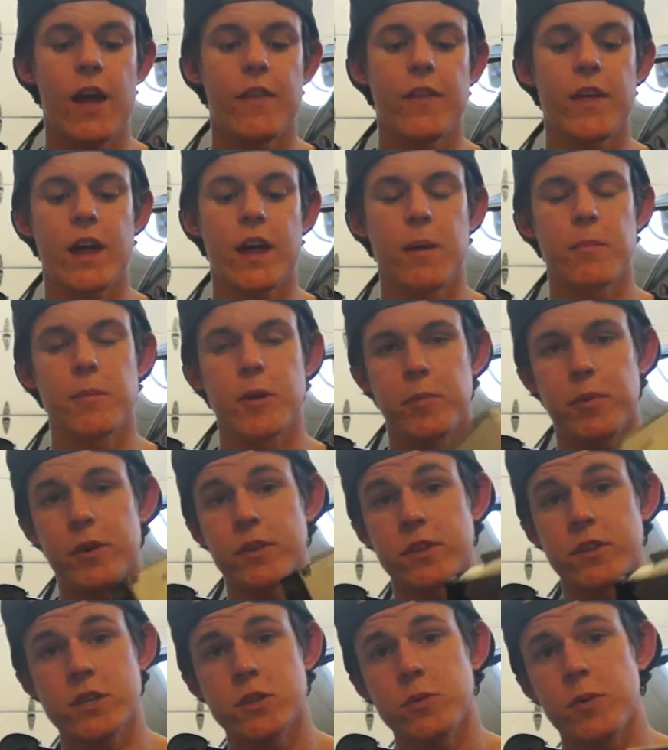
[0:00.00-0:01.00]
And then I'm gonna
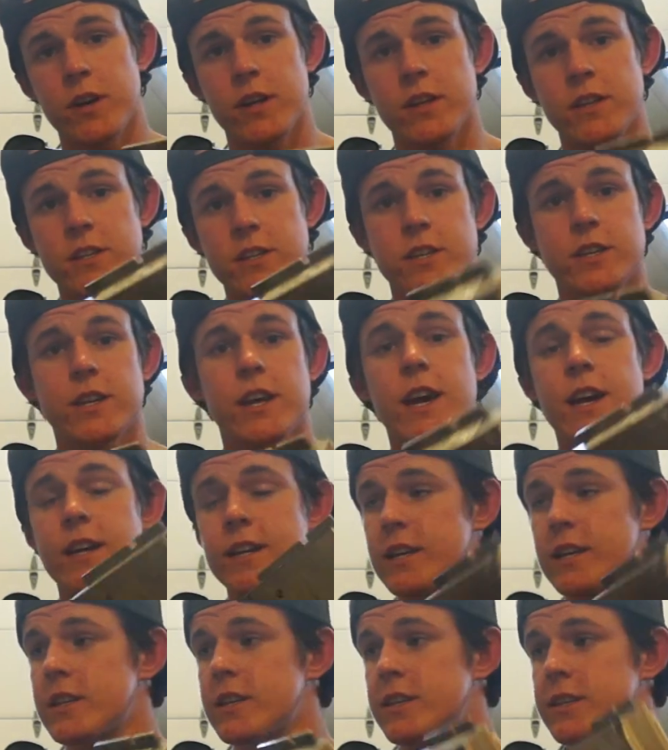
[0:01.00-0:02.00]
put this one in the
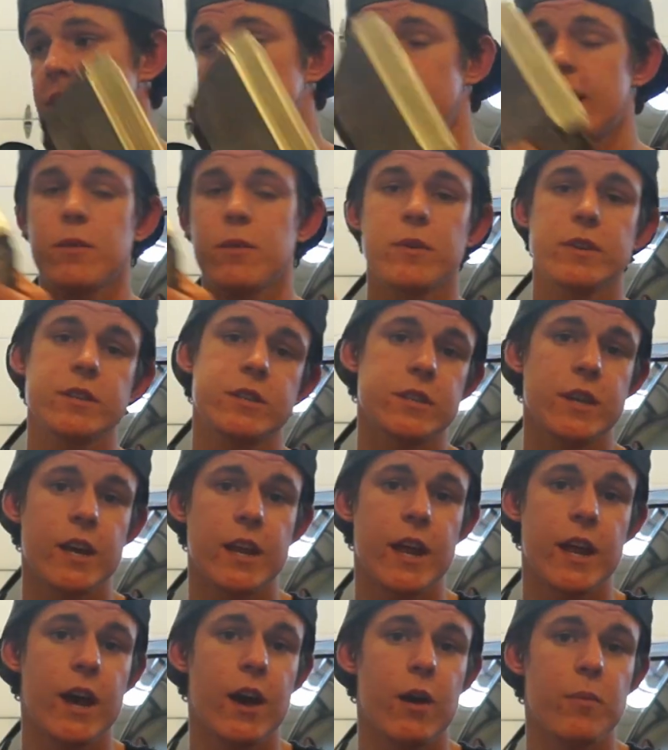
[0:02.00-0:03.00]
sedan, get the sedan one
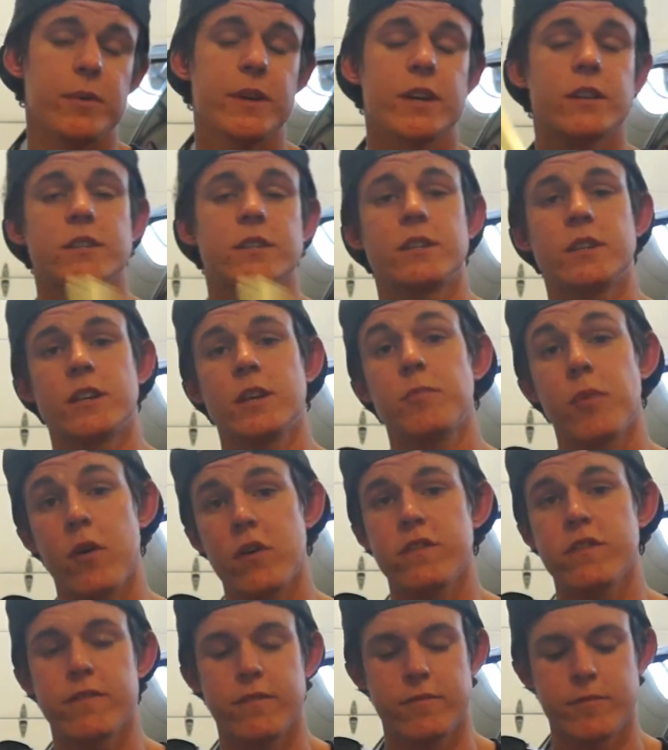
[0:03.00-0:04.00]
sent out because I need
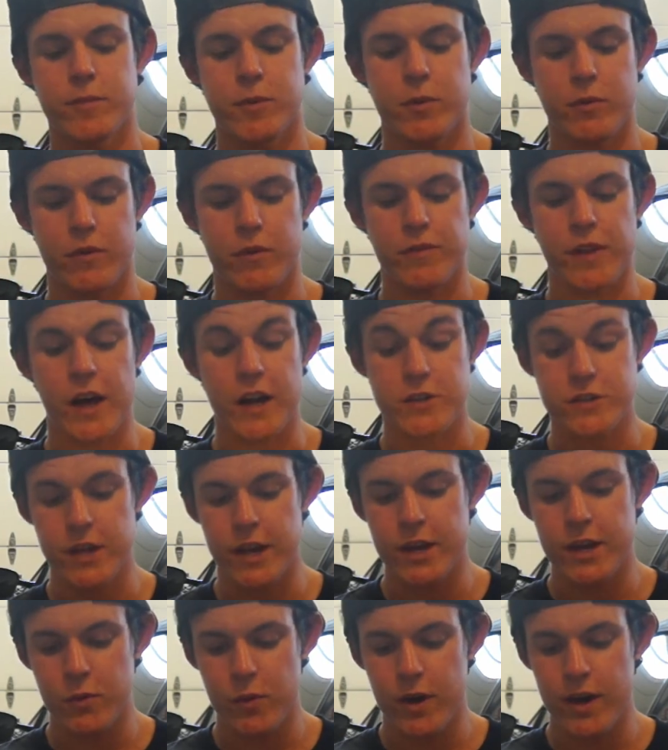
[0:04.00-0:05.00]
both of them to be reflashed
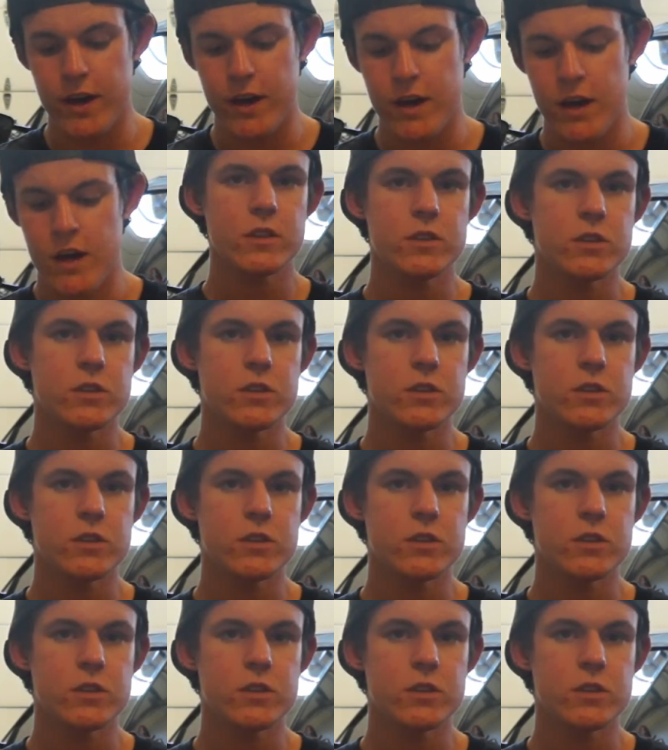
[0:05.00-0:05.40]
anyway.